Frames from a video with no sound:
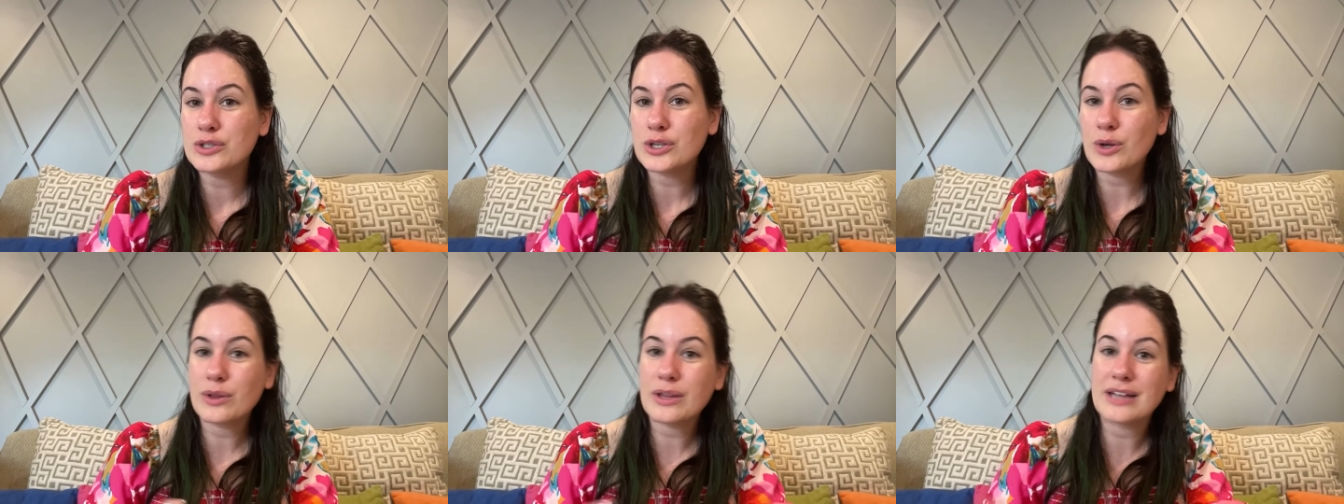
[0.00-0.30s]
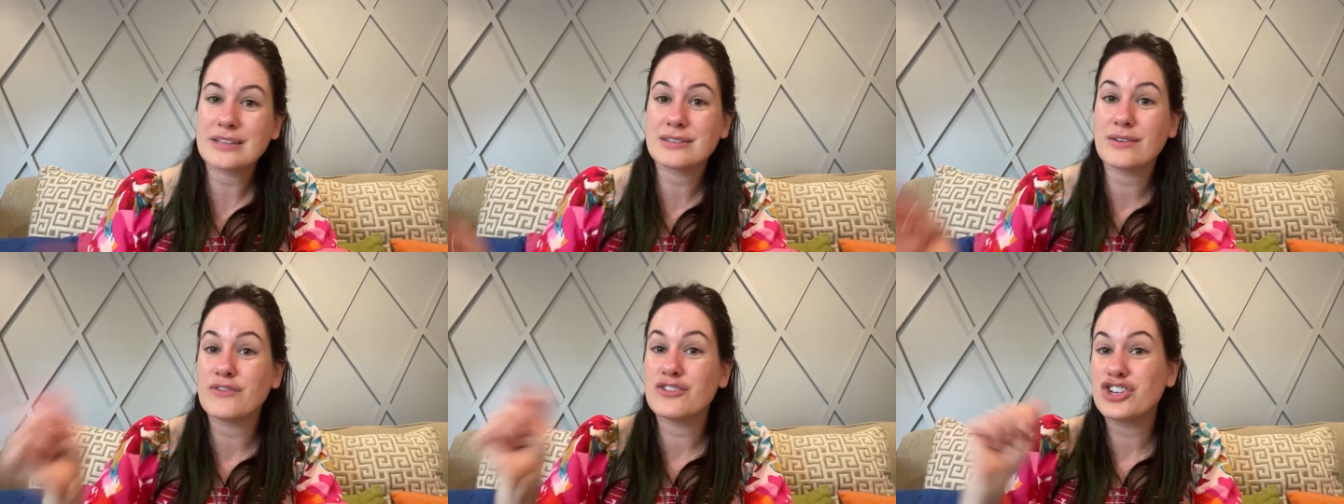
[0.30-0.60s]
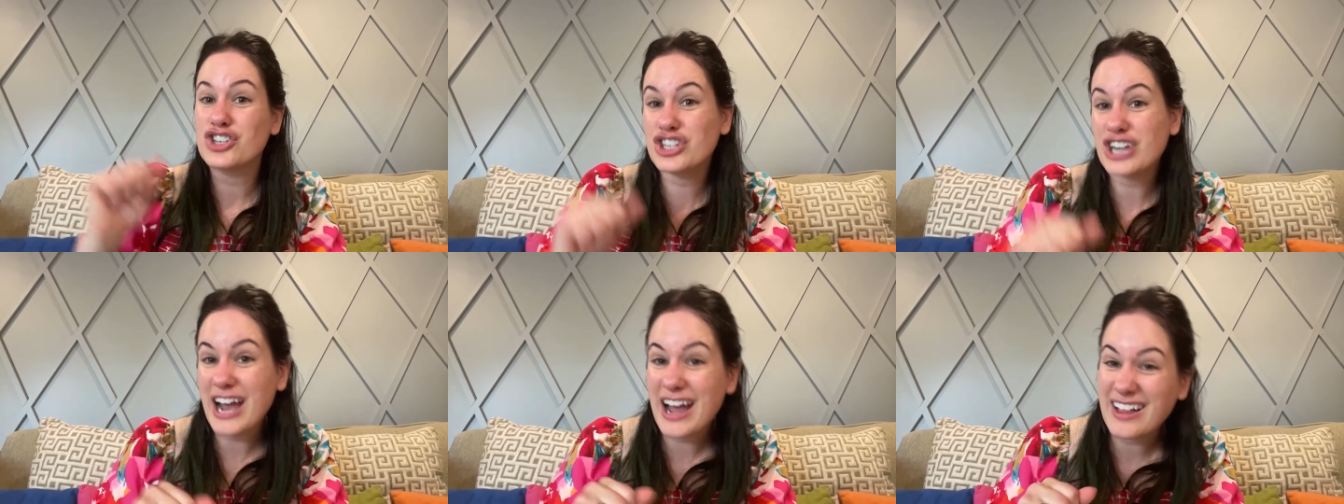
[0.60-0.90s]
So lots of
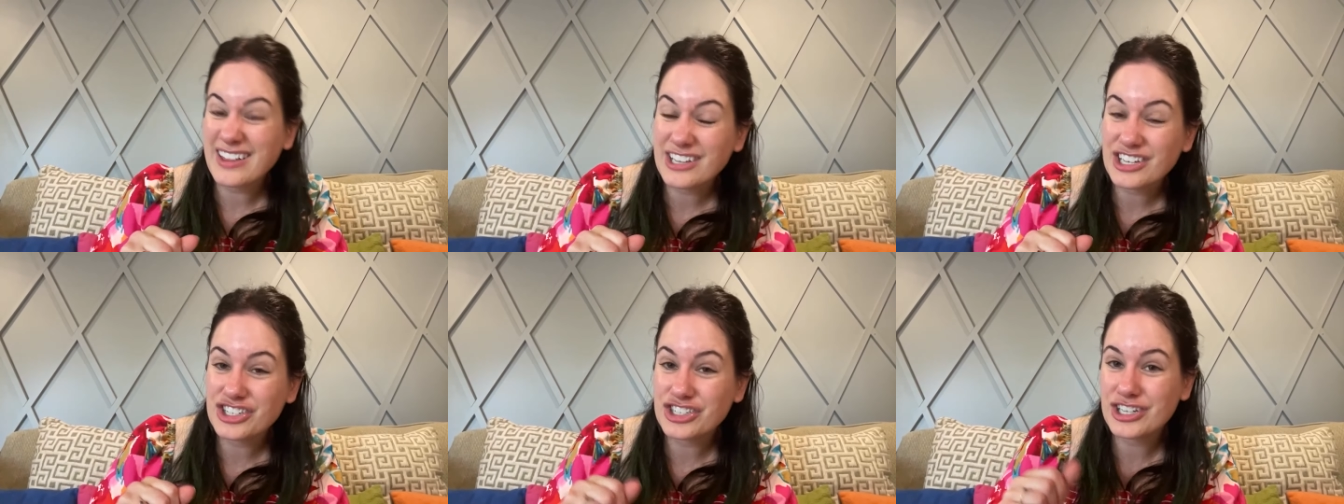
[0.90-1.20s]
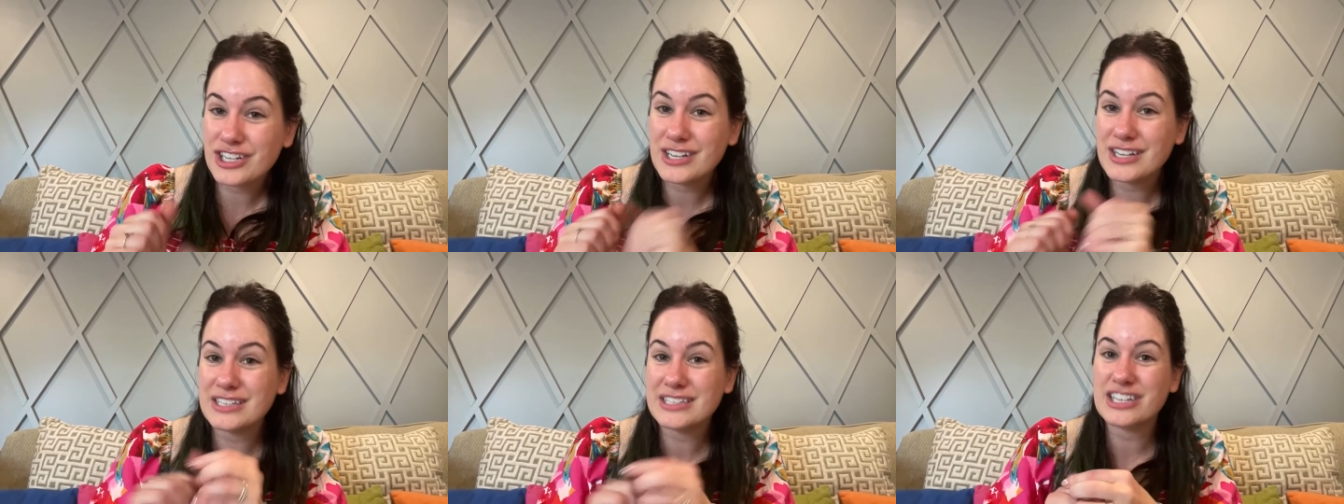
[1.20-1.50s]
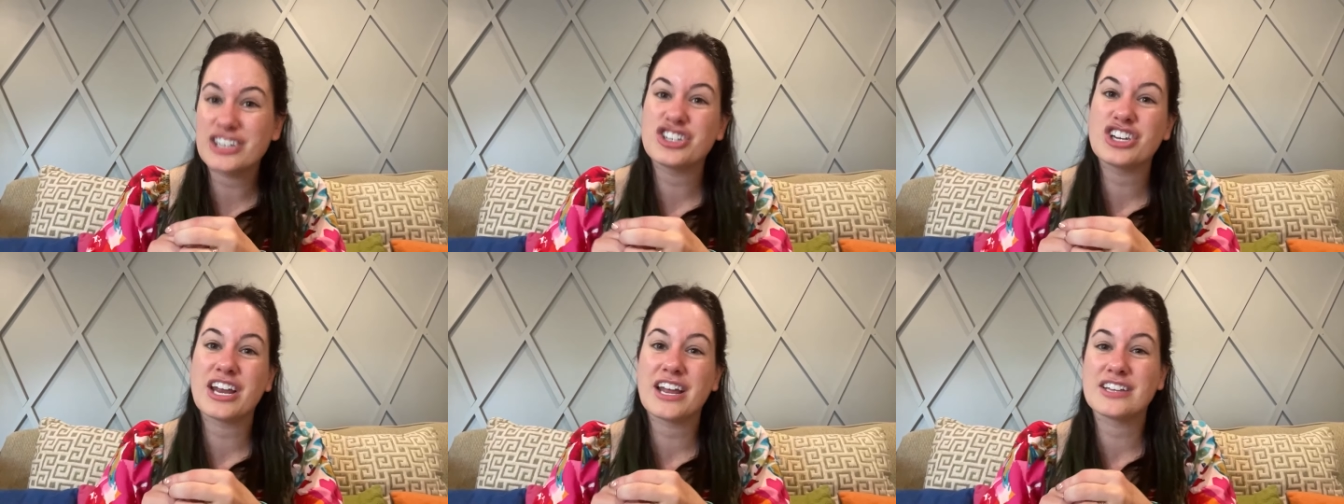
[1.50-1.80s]

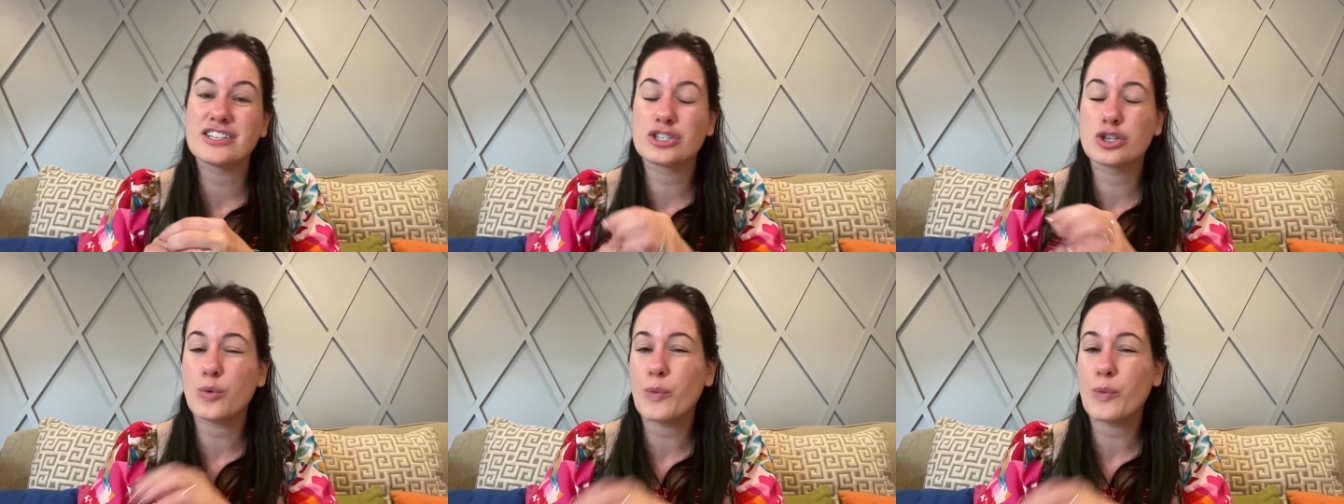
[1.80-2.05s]
challenges, a chance